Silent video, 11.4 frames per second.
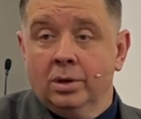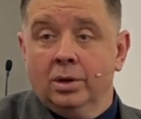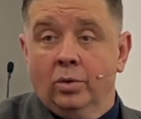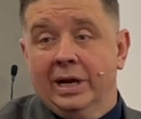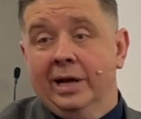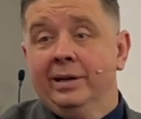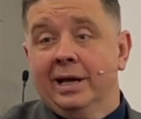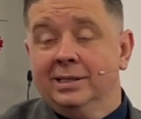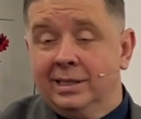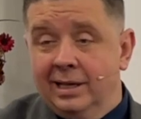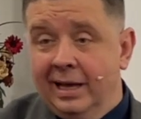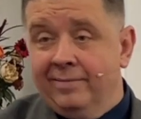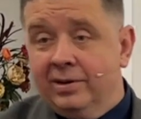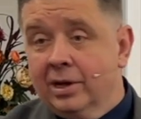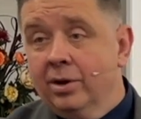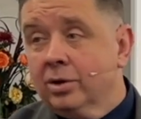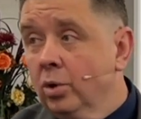Well, nowadays they have to
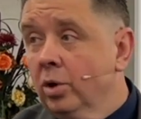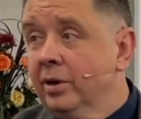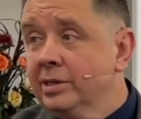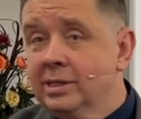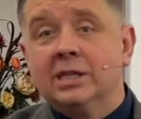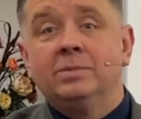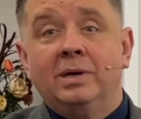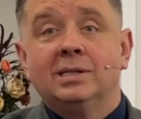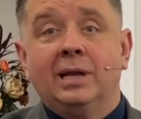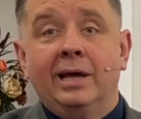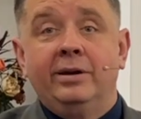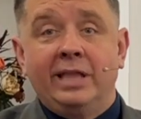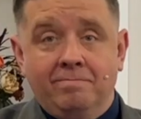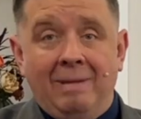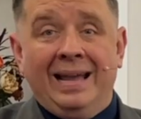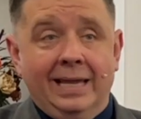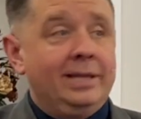go to court, and six months later they
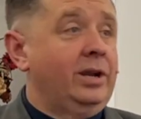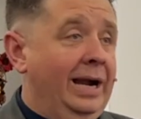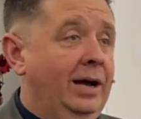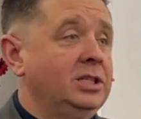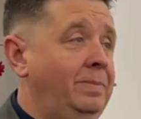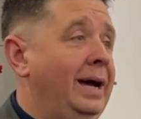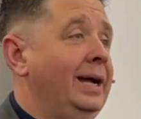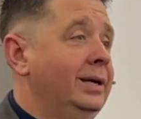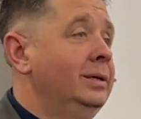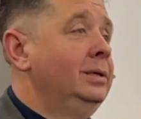might get their house back.